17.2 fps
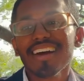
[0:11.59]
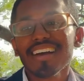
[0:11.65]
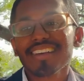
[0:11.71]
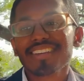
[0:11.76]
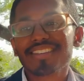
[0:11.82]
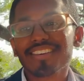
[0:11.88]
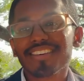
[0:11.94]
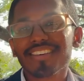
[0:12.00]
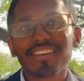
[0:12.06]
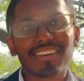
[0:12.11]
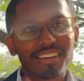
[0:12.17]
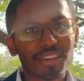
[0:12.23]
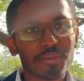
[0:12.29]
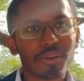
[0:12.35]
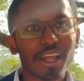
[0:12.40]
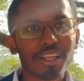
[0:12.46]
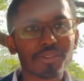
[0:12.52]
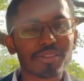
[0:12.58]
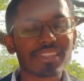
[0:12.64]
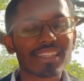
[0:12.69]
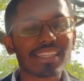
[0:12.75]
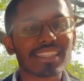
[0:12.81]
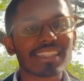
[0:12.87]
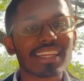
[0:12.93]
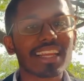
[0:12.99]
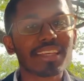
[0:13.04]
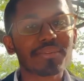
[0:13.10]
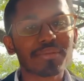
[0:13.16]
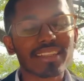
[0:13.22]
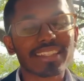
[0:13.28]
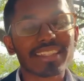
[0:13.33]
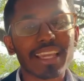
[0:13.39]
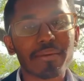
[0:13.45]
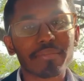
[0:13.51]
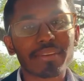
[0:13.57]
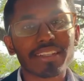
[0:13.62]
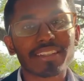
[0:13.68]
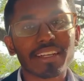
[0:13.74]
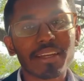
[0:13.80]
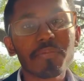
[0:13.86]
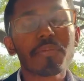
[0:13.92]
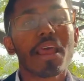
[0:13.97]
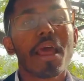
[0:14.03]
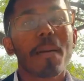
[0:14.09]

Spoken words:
So Yuvraj is just telling me the same thing today.